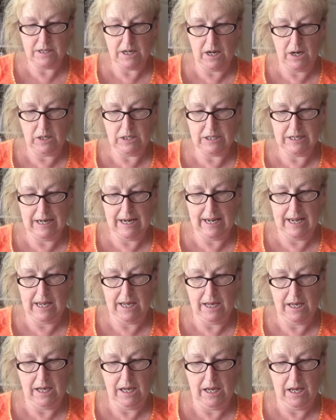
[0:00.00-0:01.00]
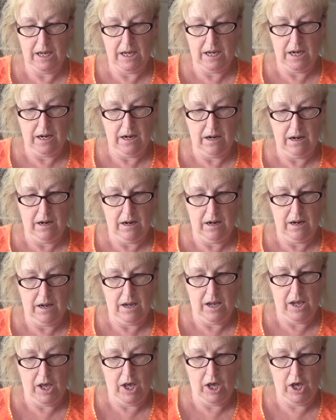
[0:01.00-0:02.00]
totally
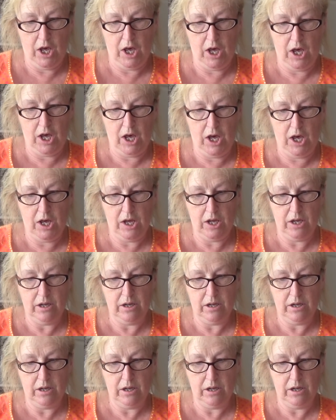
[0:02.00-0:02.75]
her.